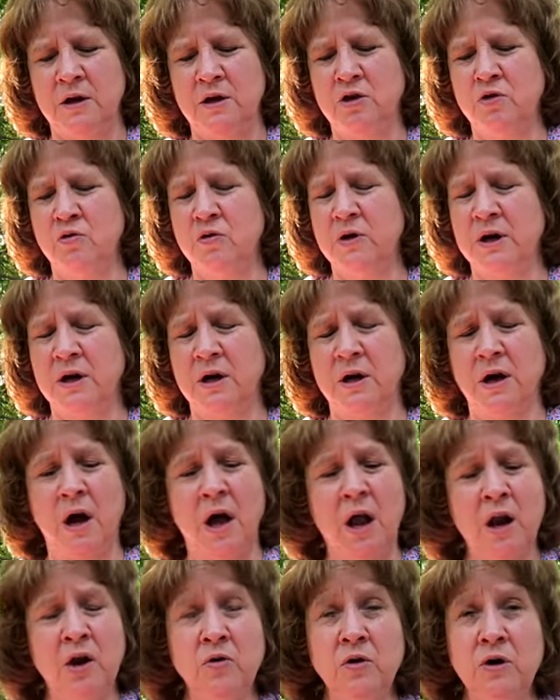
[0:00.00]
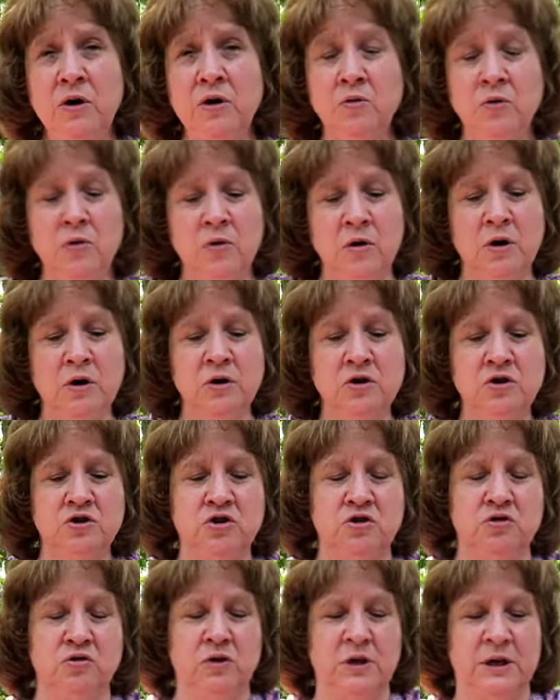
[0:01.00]
You can color
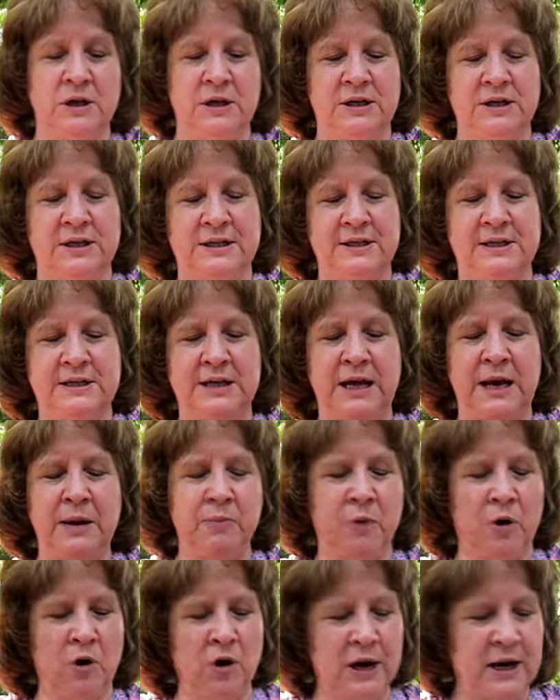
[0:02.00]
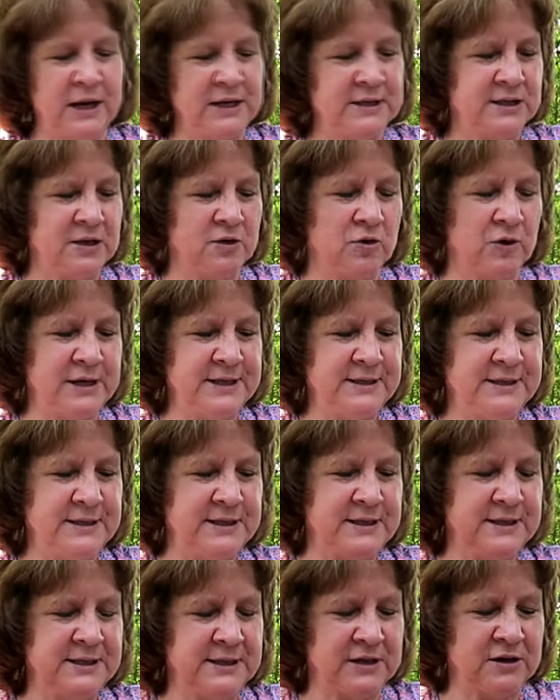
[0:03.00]
yours, you can tape all kinds of
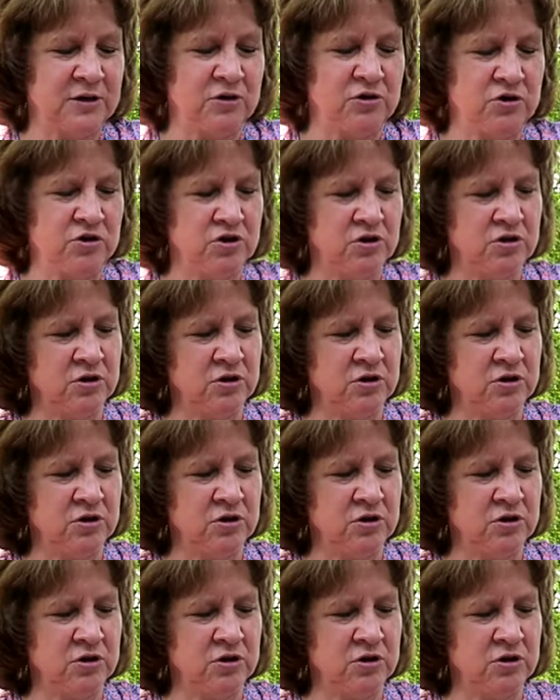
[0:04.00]
crazy stickers,